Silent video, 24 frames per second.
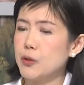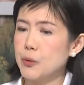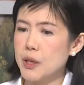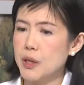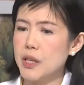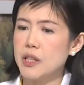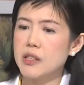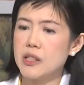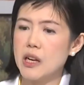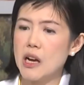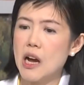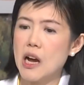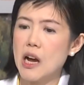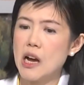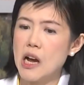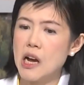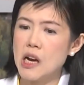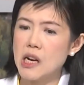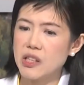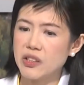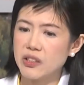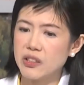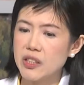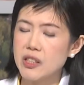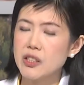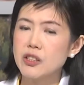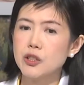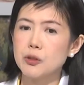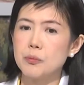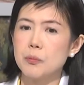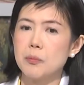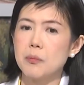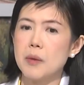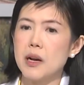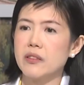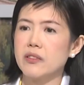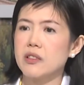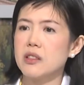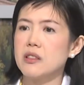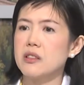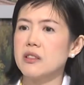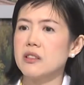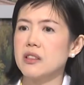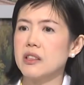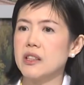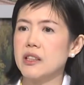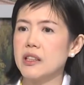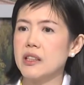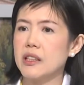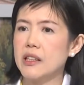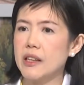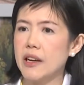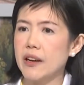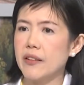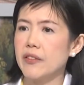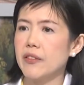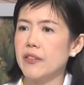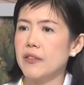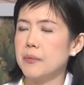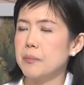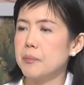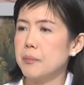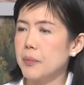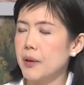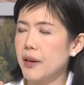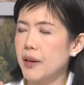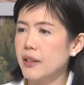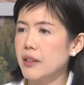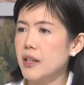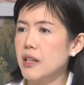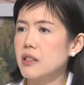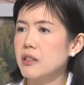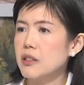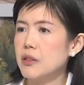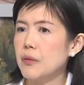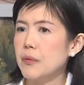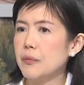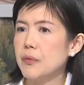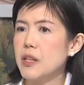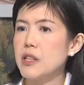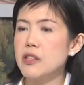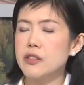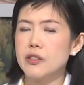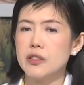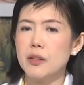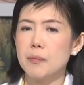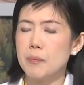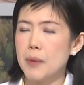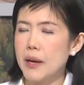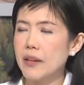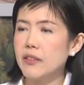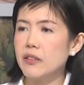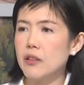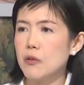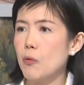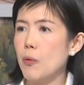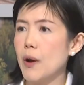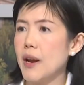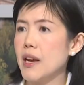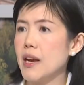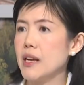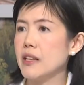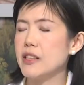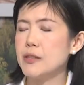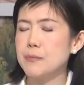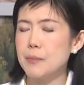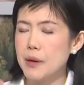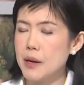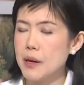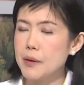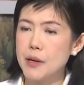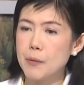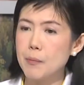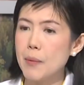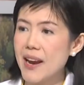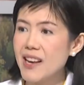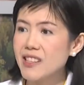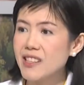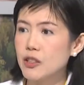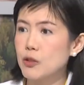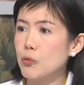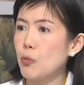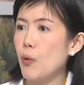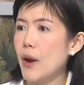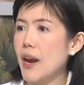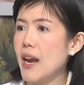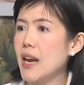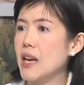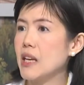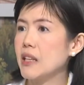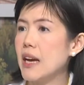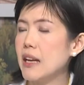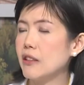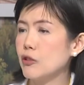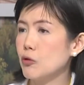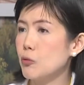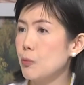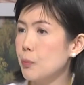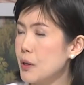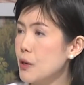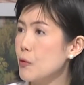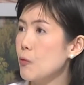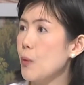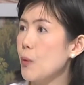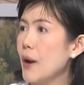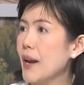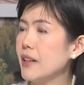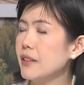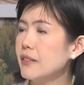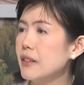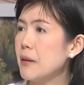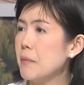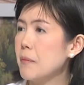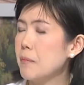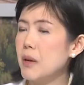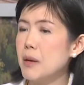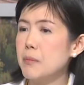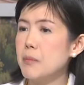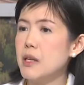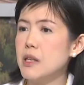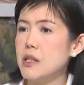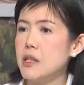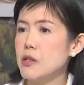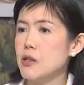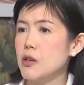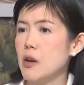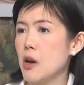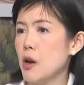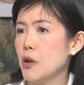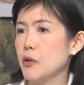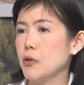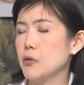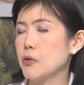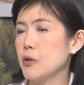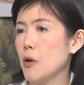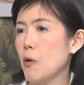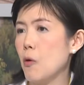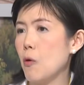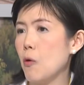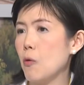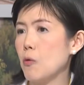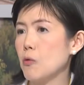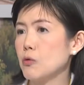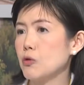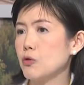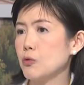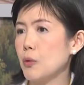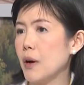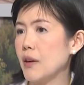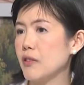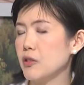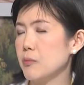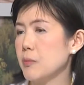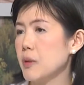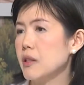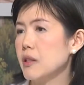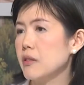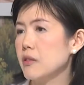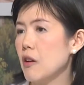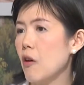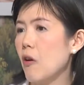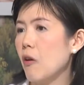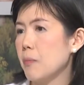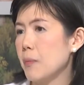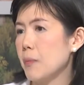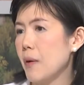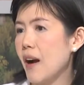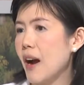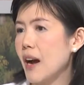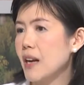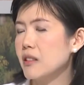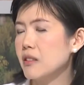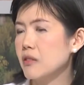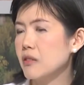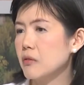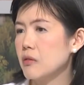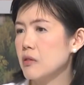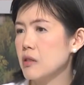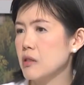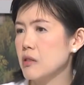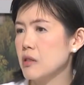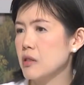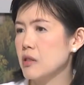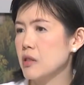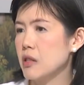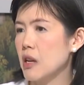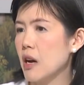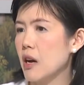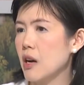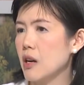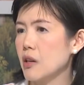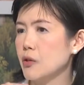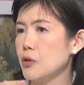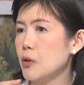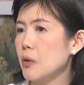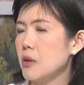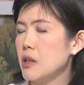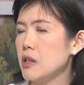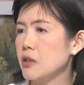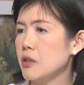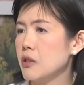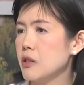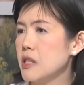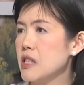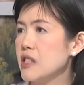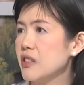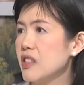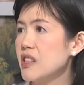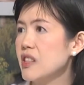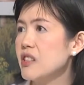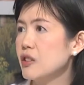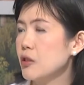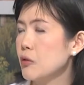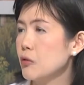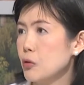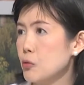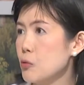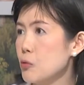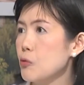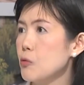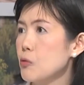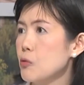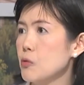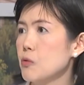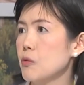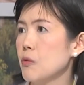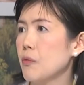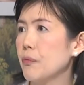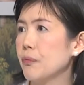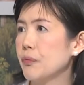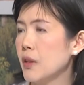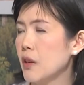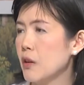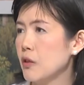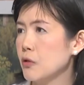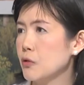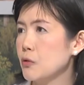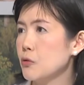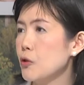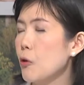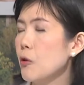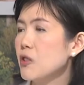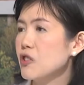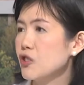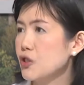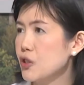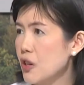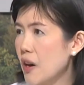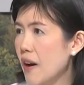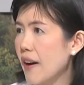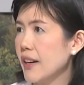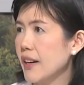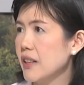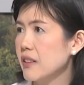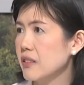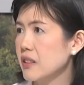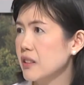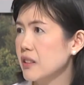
treat since mother gets pregnant is the better way, the best way that to prevent maybe no transmit or pass the disease to those child.